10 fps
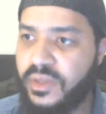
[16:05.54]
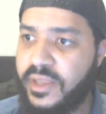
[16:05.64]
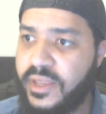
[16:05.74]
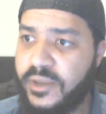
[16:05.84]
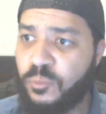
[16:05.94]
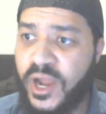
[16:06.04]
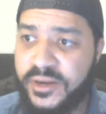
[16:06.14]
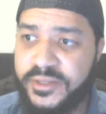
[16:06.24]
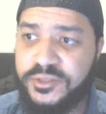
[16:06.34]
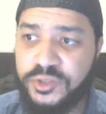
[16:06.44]
And
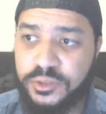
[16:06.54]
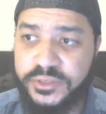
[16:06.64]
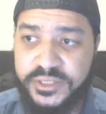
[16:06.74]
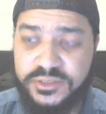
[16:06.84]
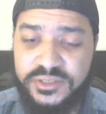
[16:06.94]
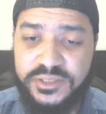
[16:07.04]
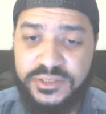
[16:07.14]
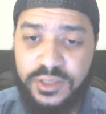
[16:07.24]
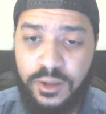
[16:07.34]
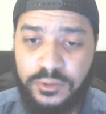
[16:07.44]
Rodney Jerkins
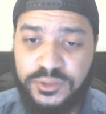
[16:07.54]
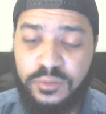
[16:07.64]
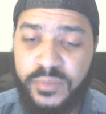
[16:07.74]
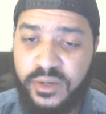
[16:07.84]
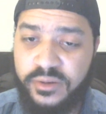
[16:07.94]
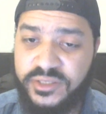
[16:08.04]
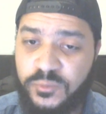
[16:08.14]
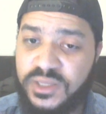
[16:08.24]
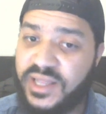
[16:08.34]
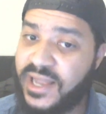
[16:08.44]
is also married
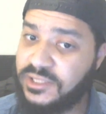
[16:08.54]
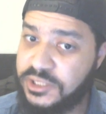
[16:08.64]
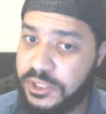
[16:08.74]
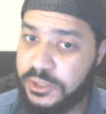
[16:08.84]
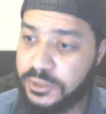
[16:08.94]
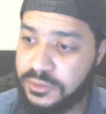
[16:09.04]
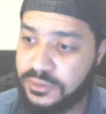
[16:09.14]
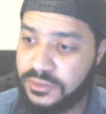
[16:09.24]
to a Latina,